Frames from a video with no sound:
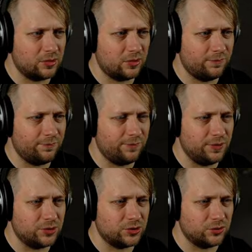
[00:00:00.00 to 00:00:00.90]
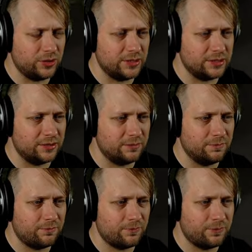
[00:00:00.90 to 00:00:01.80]
off the trees and
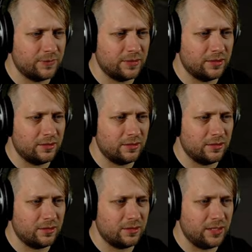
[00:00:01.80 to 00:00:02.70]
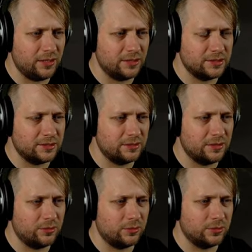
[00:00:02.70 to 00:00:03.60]
things
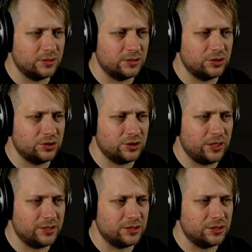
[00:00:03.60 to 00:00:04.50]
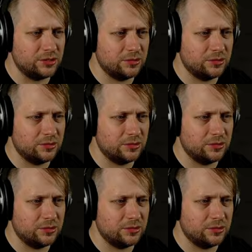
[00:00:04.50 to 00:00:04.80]
in order to change...